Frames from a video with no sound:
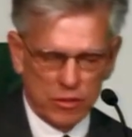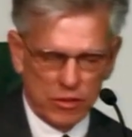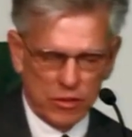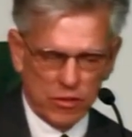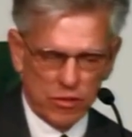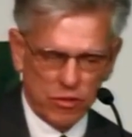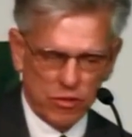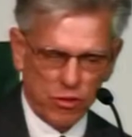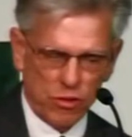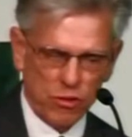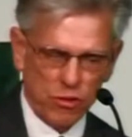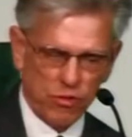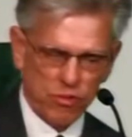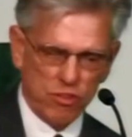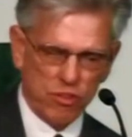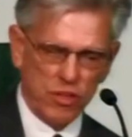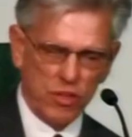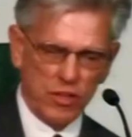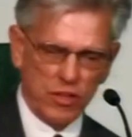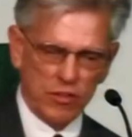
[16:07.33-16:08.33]
So you
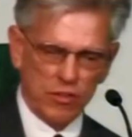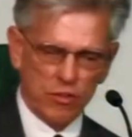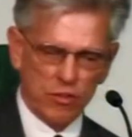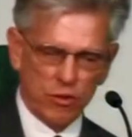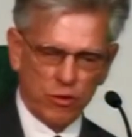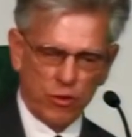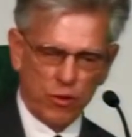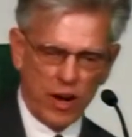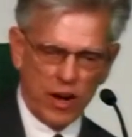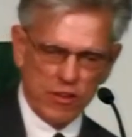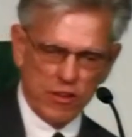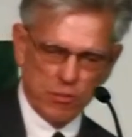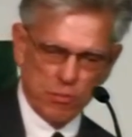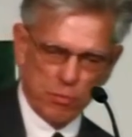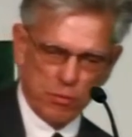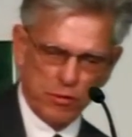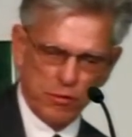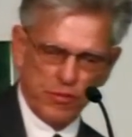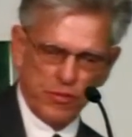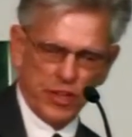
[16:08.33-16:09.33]
see, it's Christ's
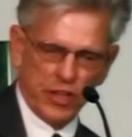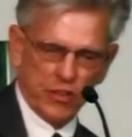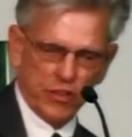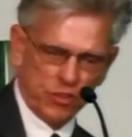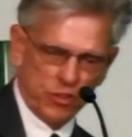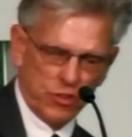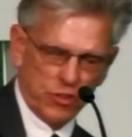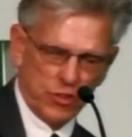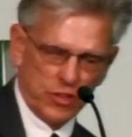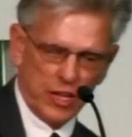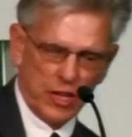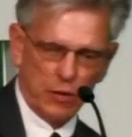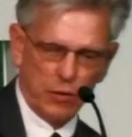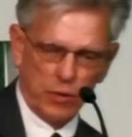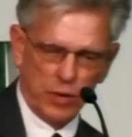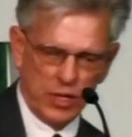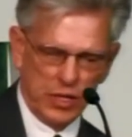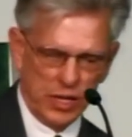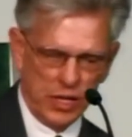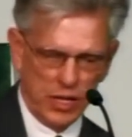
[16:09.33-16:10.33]
perfection that
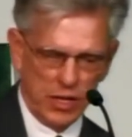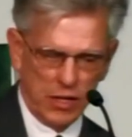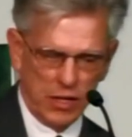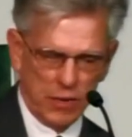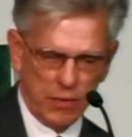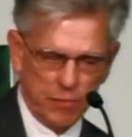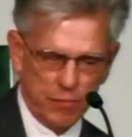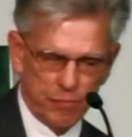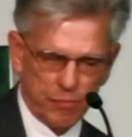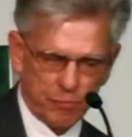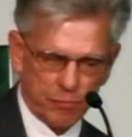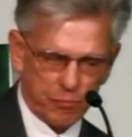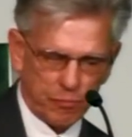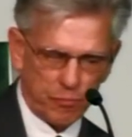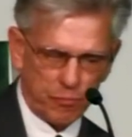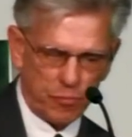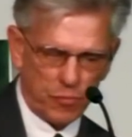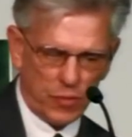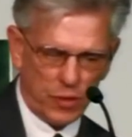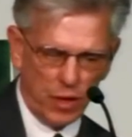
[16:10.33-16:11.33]
we need.
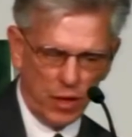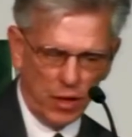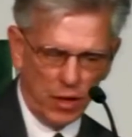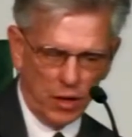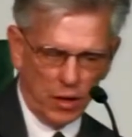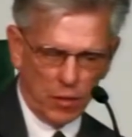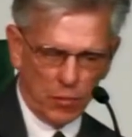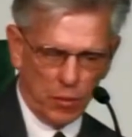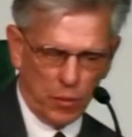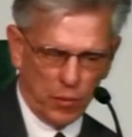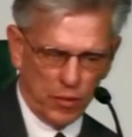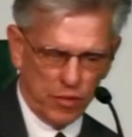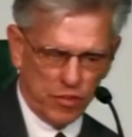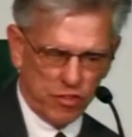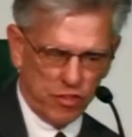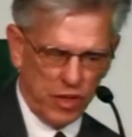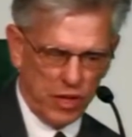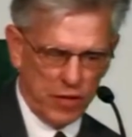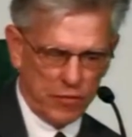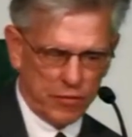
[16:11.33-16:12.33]
We
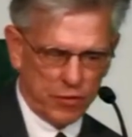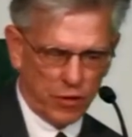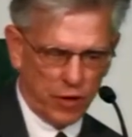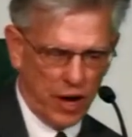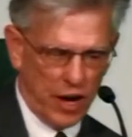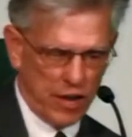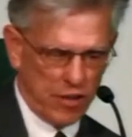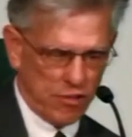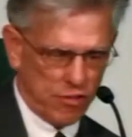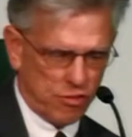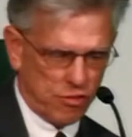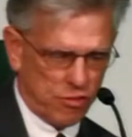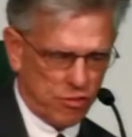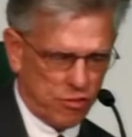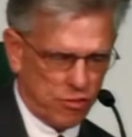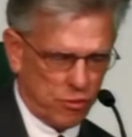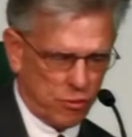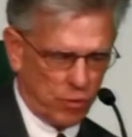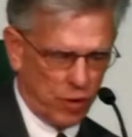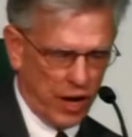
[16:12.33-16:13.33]
receive Christ's
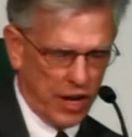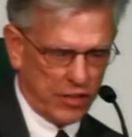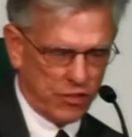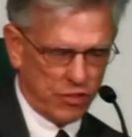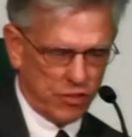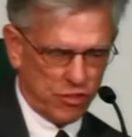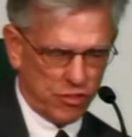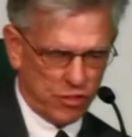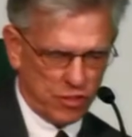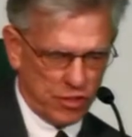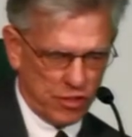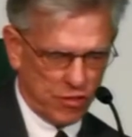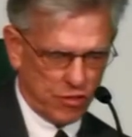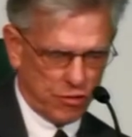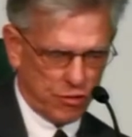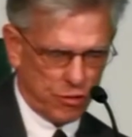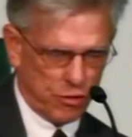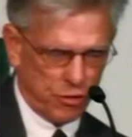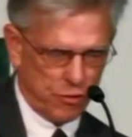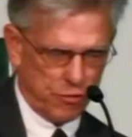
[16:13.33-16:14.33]

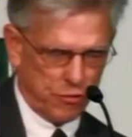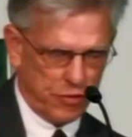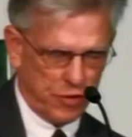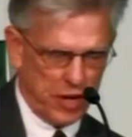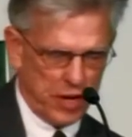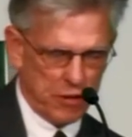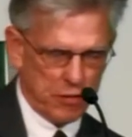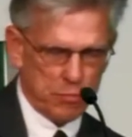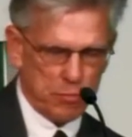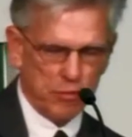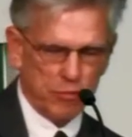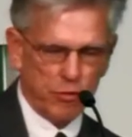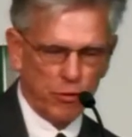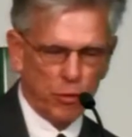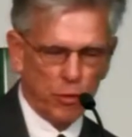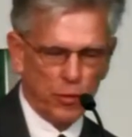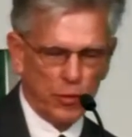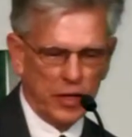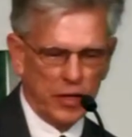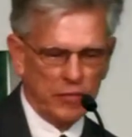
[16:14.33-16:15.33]
righteousness through faith
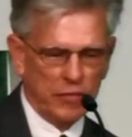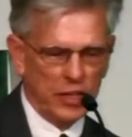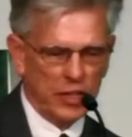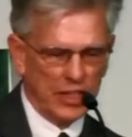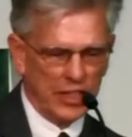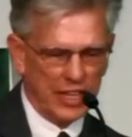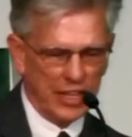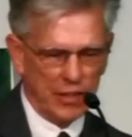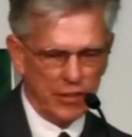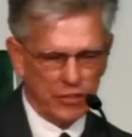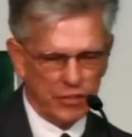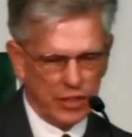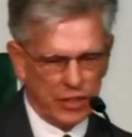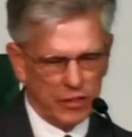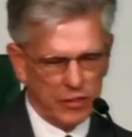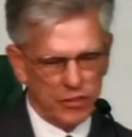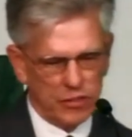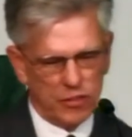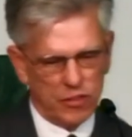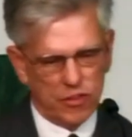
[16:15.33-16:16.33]
before we have done
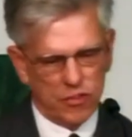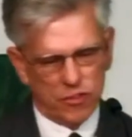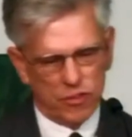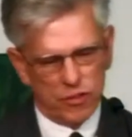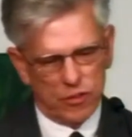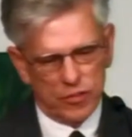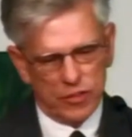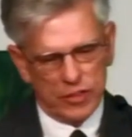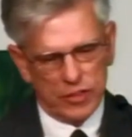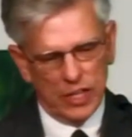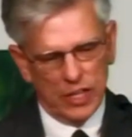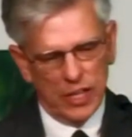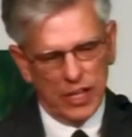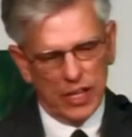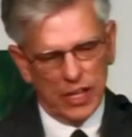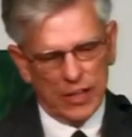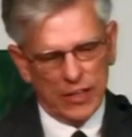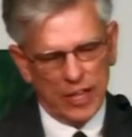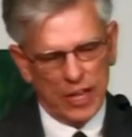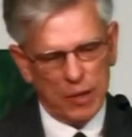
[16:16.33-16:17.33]
anything to deserve it,
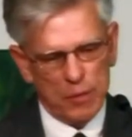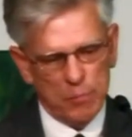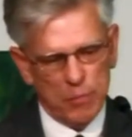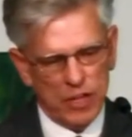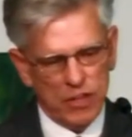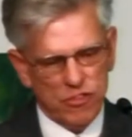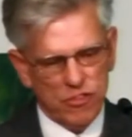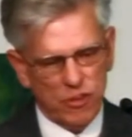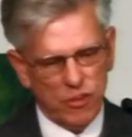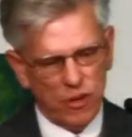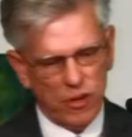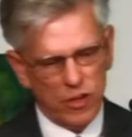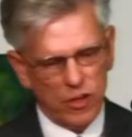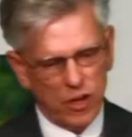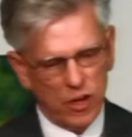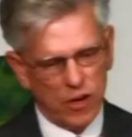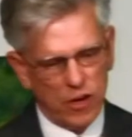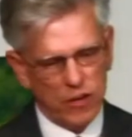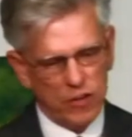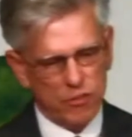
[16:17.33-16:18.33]
and that makes our
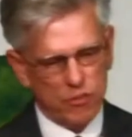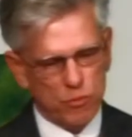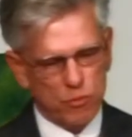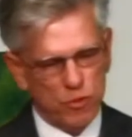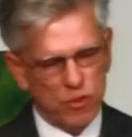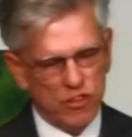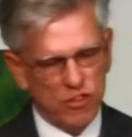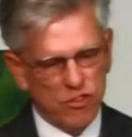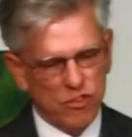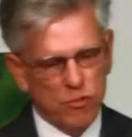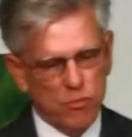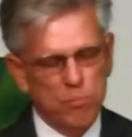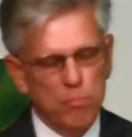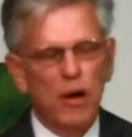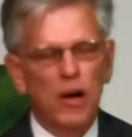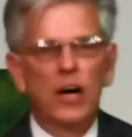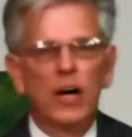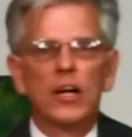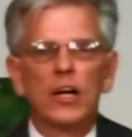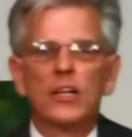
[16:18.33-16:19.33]
hearts
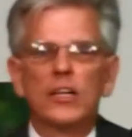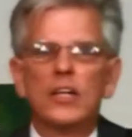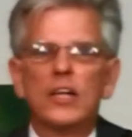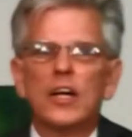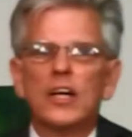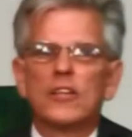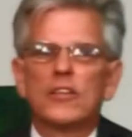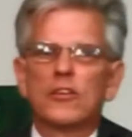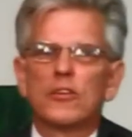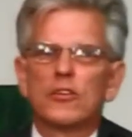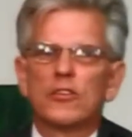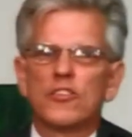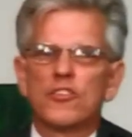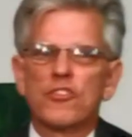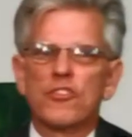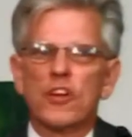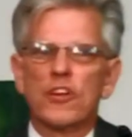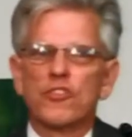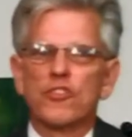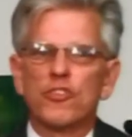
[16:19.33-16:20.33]
respond to
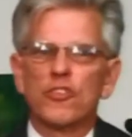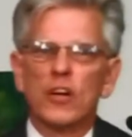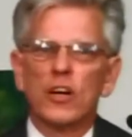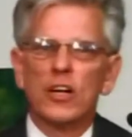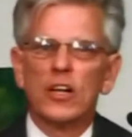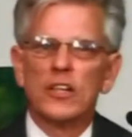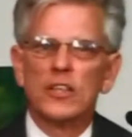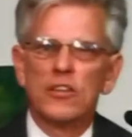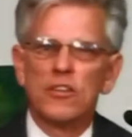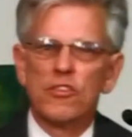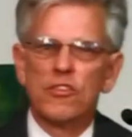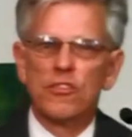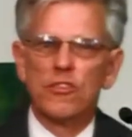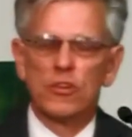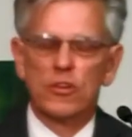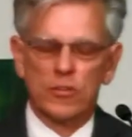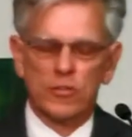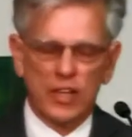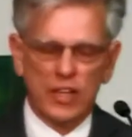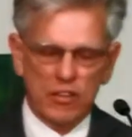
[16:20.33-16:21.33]
such
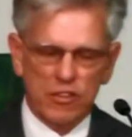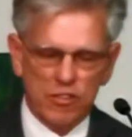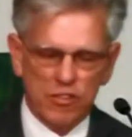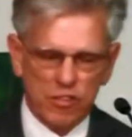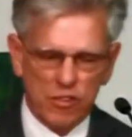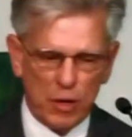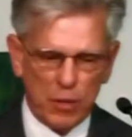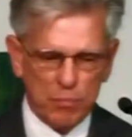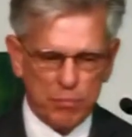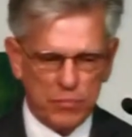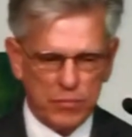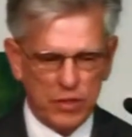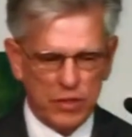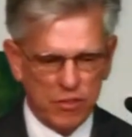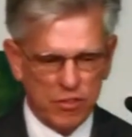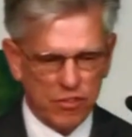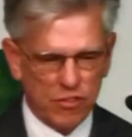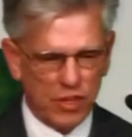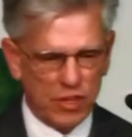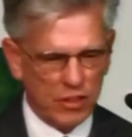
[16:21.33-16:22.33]
undeserved
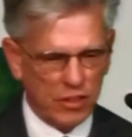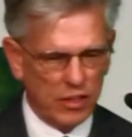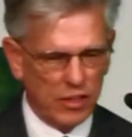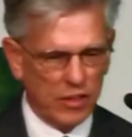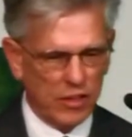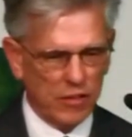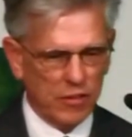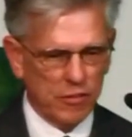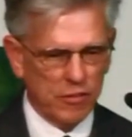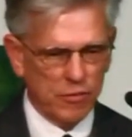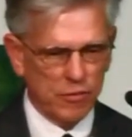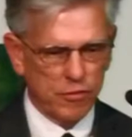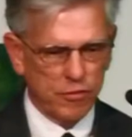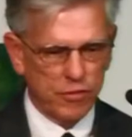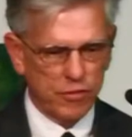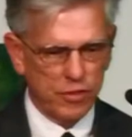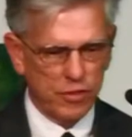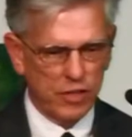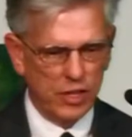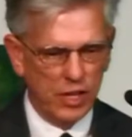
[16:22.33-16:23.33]
acceptance and
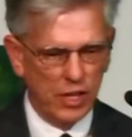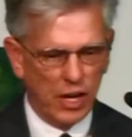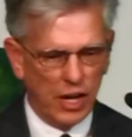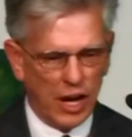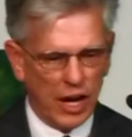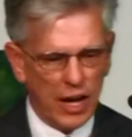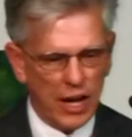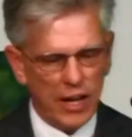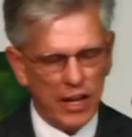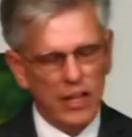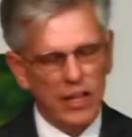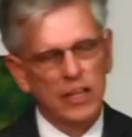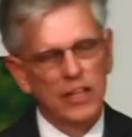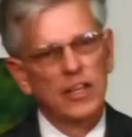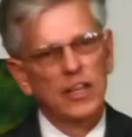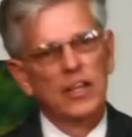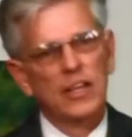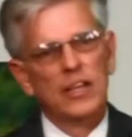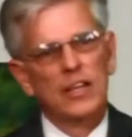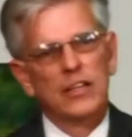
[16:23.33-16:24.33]
love. I
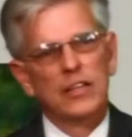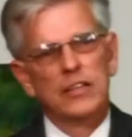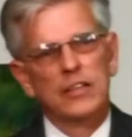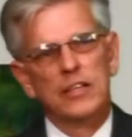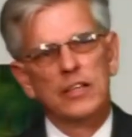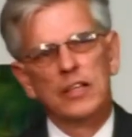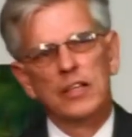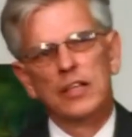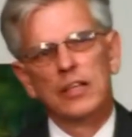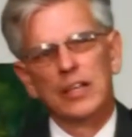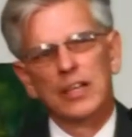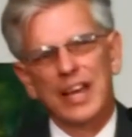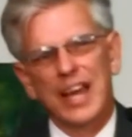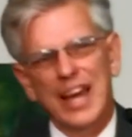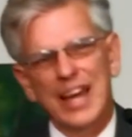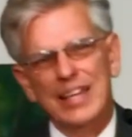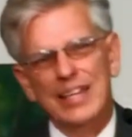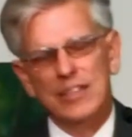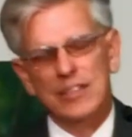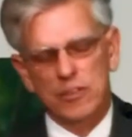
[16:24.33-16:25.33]

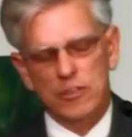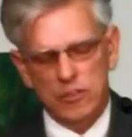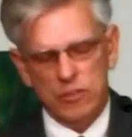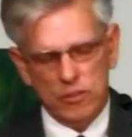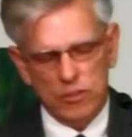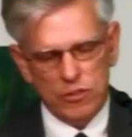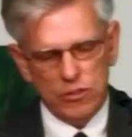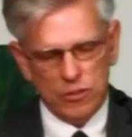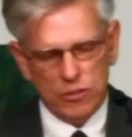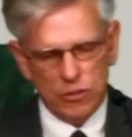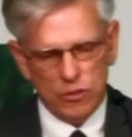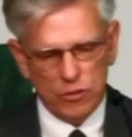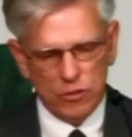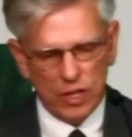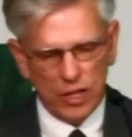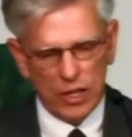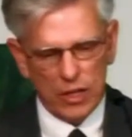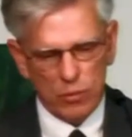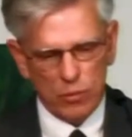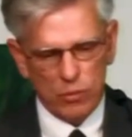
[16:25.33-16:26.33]
delight to do
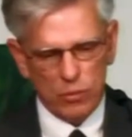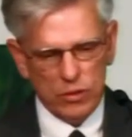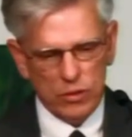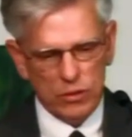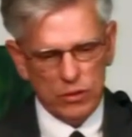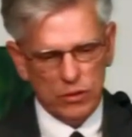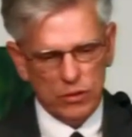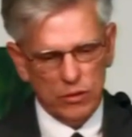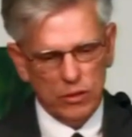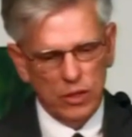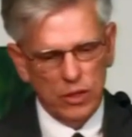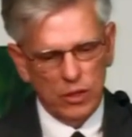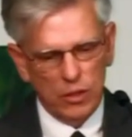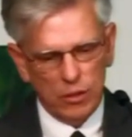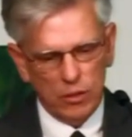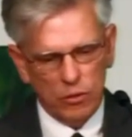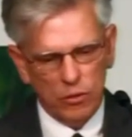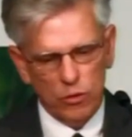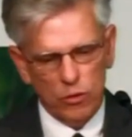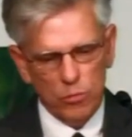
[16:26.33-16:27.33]
thy will,
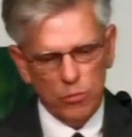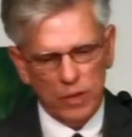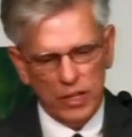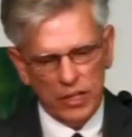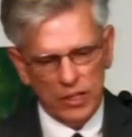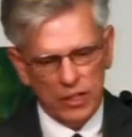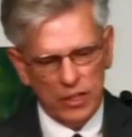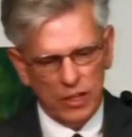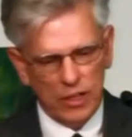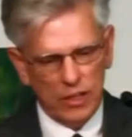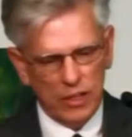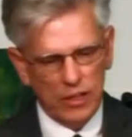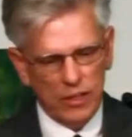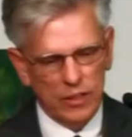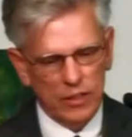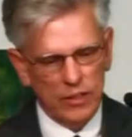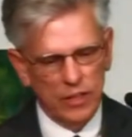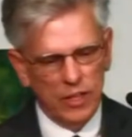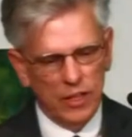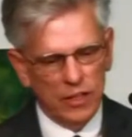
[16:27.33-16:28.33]
O my
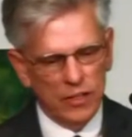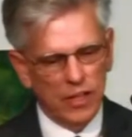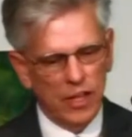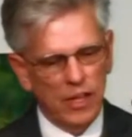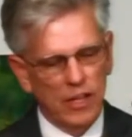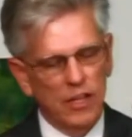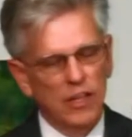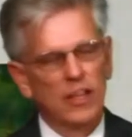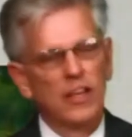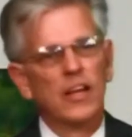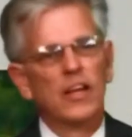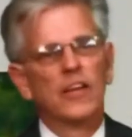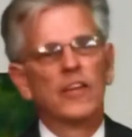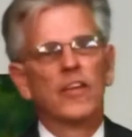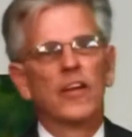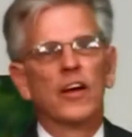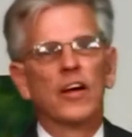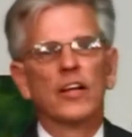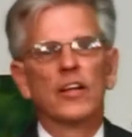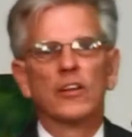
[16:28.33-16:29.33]
God. Yea,
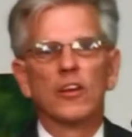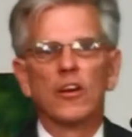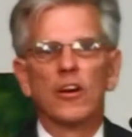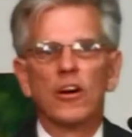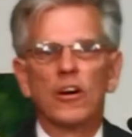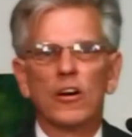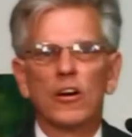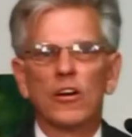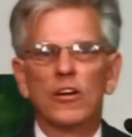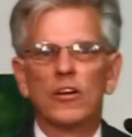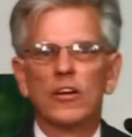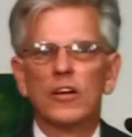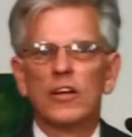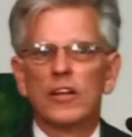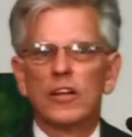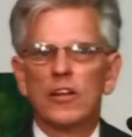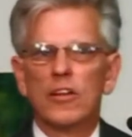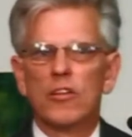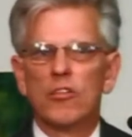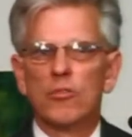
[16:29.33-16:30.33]
thy law
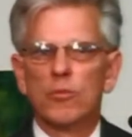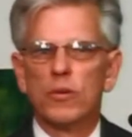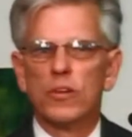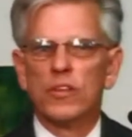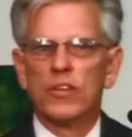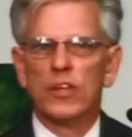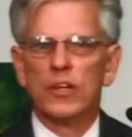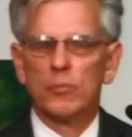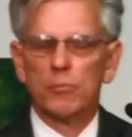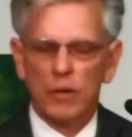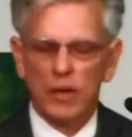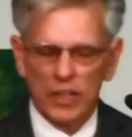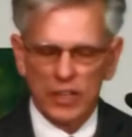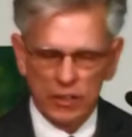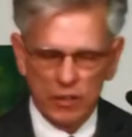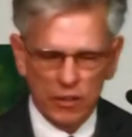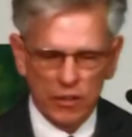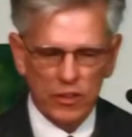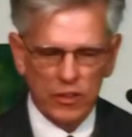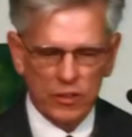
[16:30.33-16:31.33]
is within my
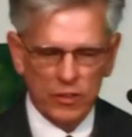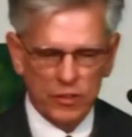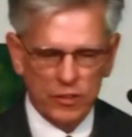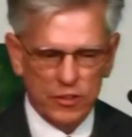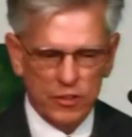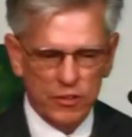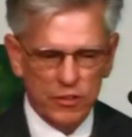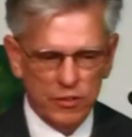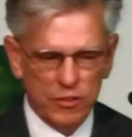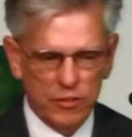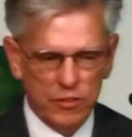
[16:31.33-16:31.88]
heart.